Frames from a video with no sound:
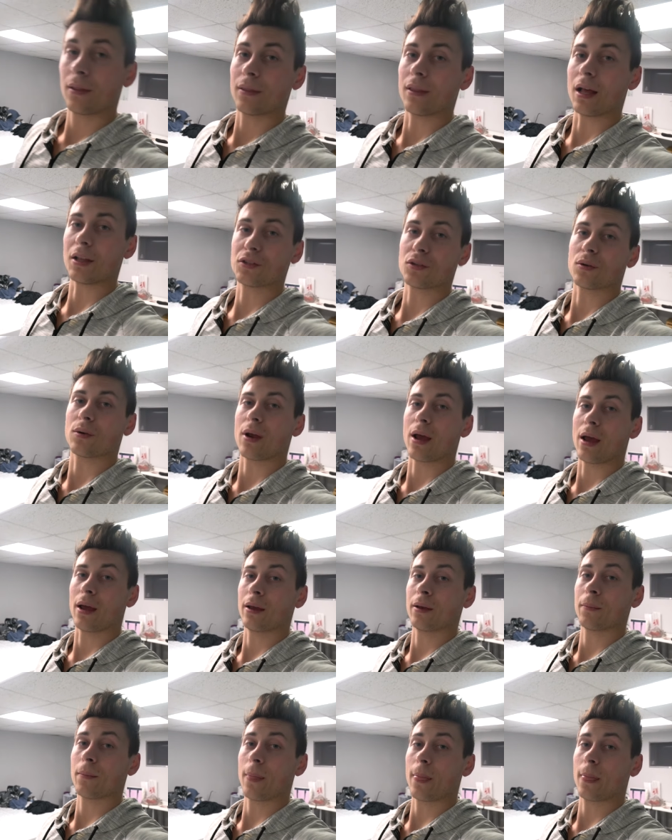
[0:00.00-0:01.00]
That's
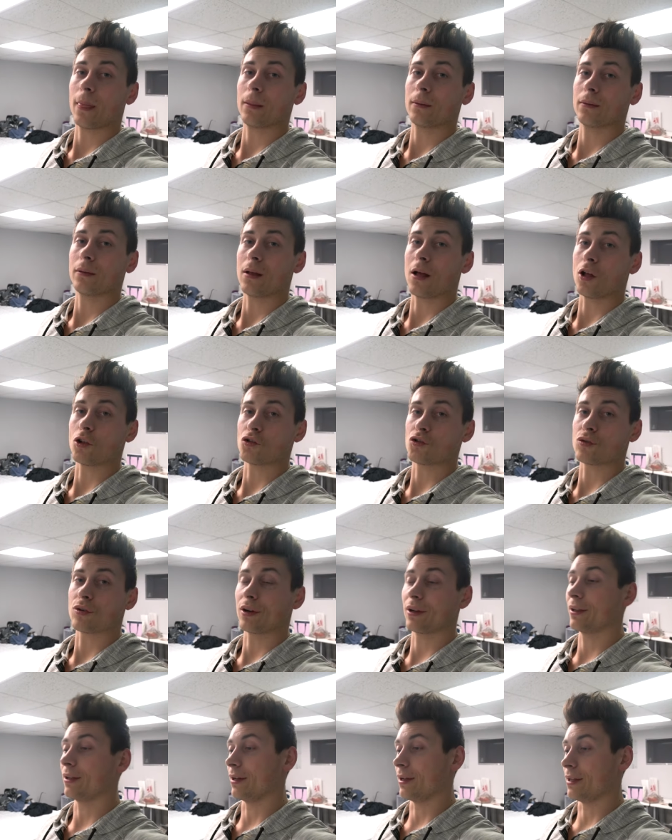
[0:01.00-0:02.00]
okay. I'll
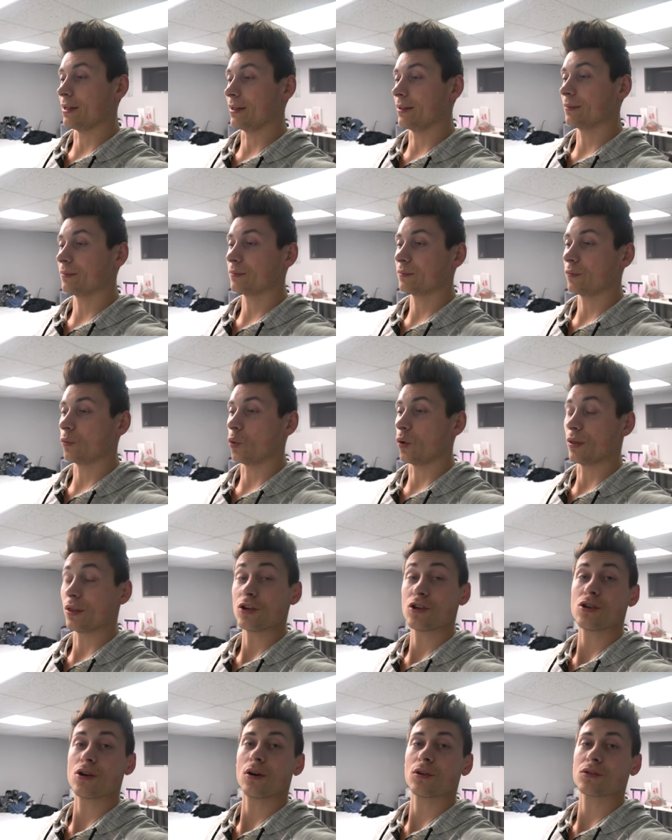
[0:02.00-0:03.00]
drink and eat when
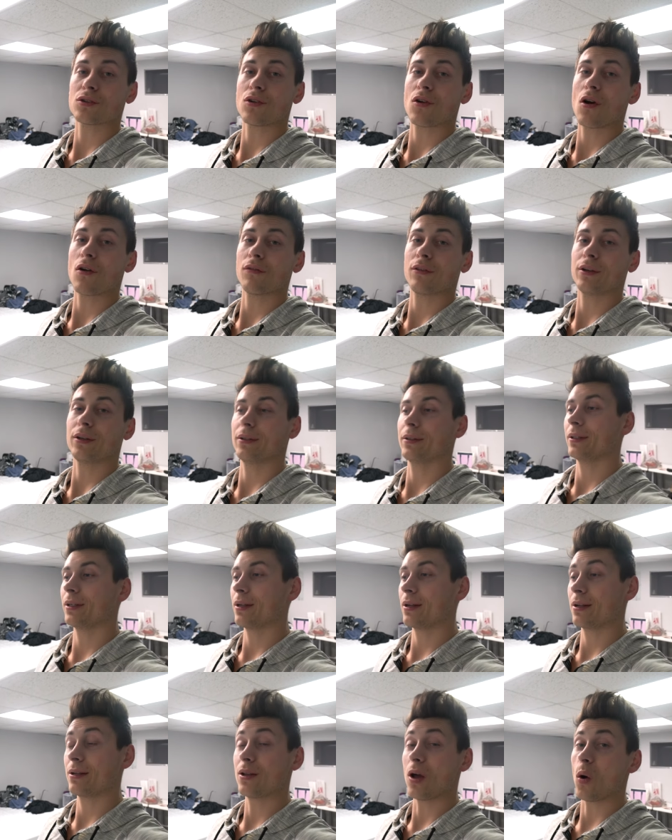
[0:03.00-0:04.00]
the shows are over.
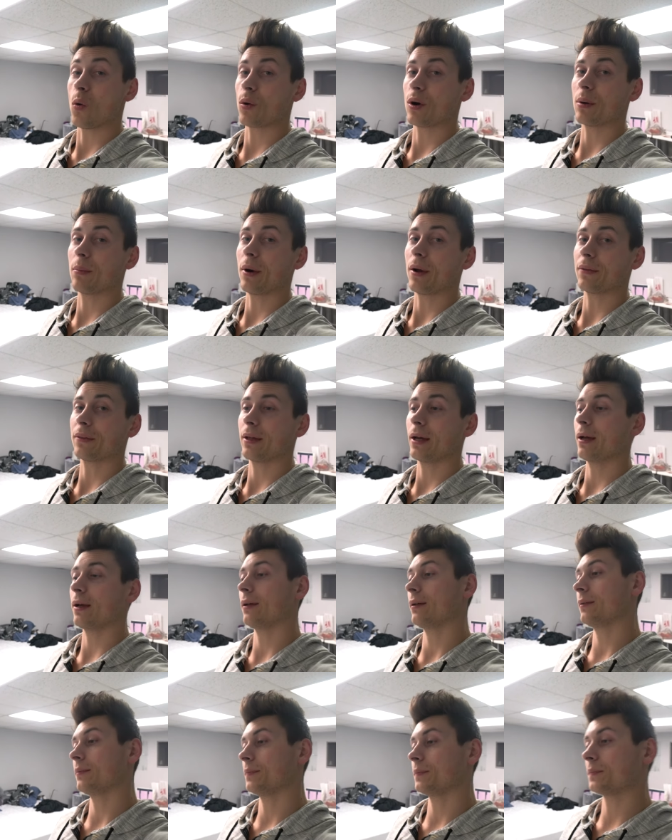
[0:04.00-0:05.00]
Don't worry about
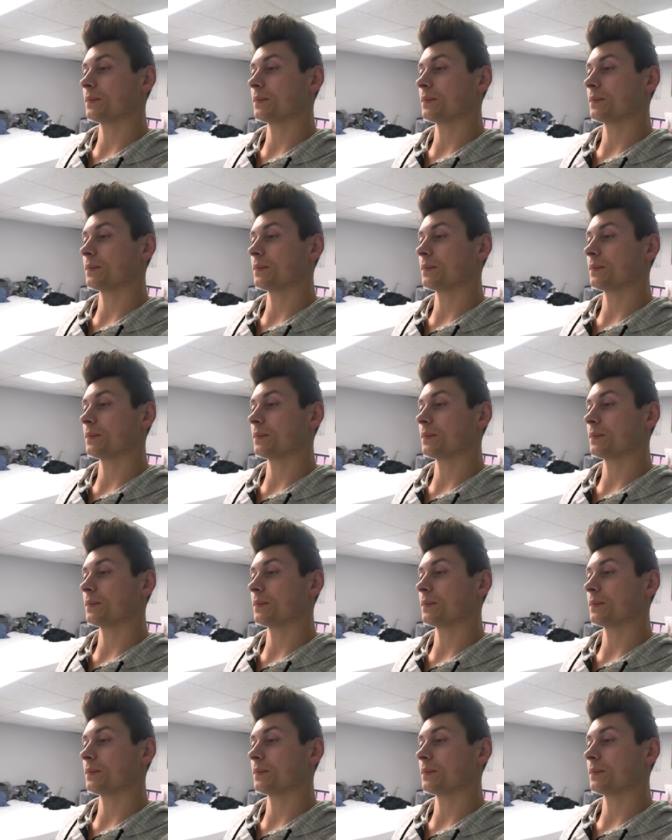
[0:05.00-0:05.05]
that.